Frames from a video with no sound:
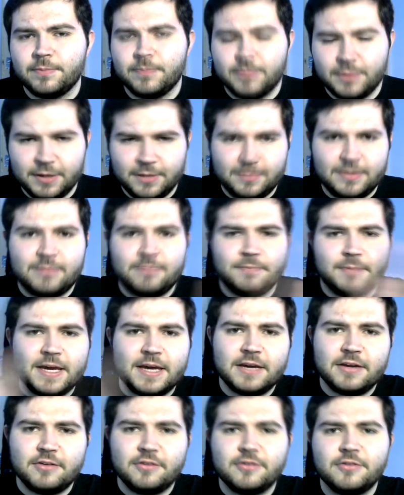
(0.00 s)
I mean,
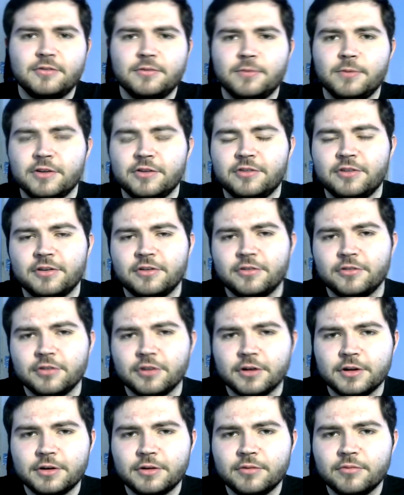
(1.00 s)
Paige, when she's trying
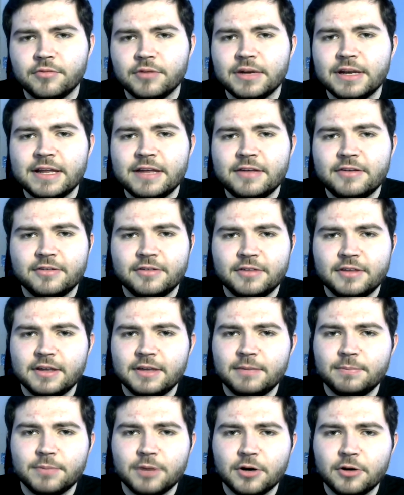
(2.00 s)
to release the
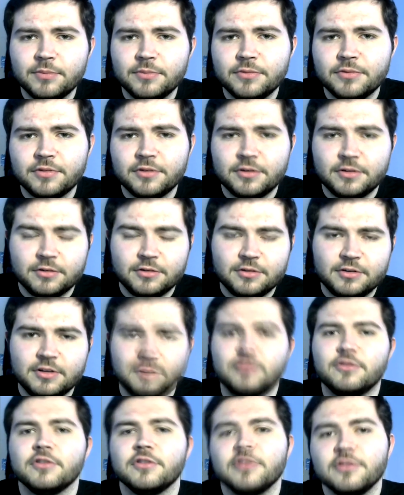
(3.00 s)
bombs and she
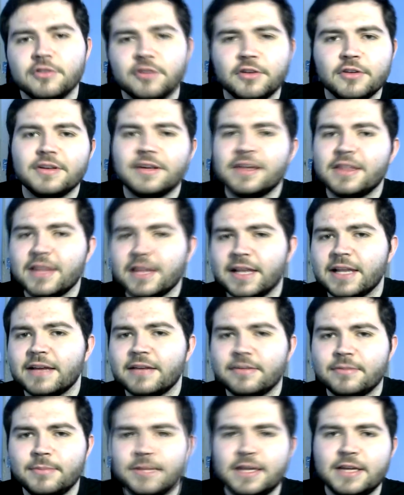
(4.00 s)
just does it at the
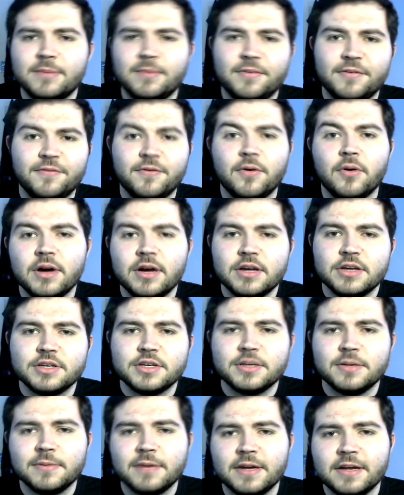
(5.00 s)
last minute before her
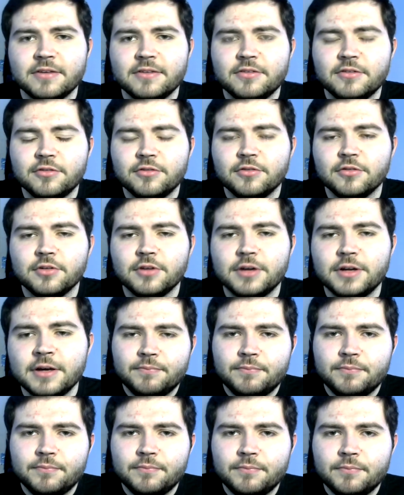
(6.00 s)
ship gets destroyed.
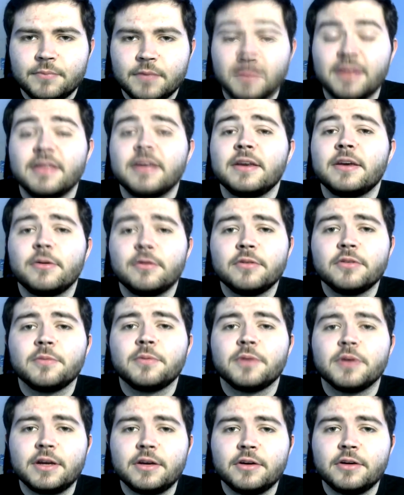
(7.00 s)
I think it was a
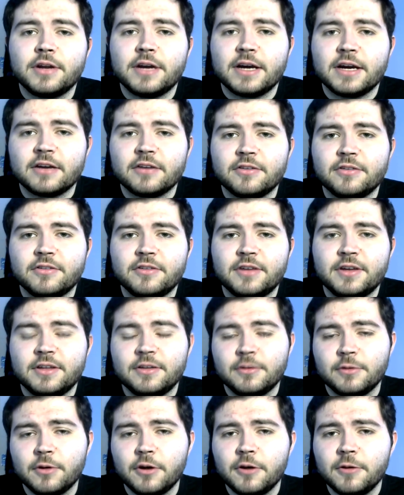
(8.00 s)
pretty good action scene
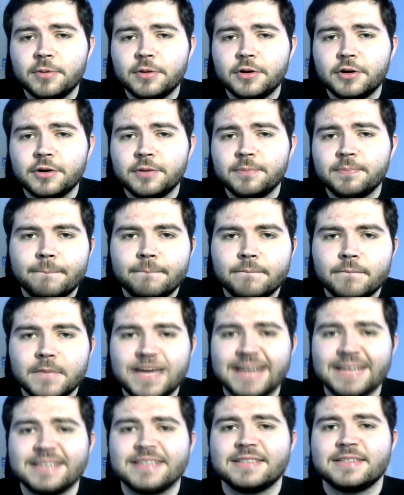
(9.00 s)
to open on,
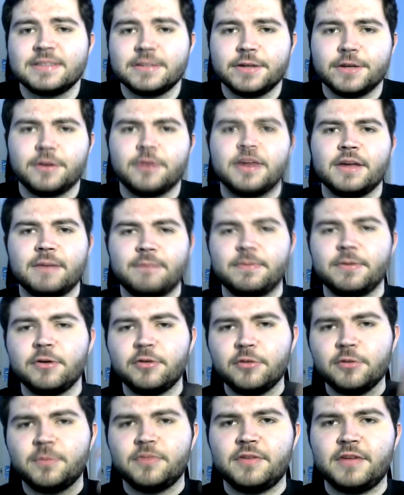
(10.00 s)
as, you know, that
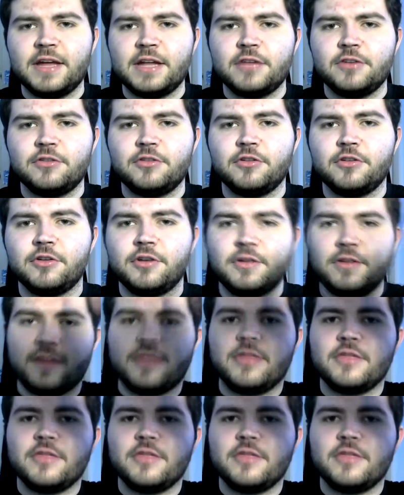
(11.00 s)
build-up of tension and then the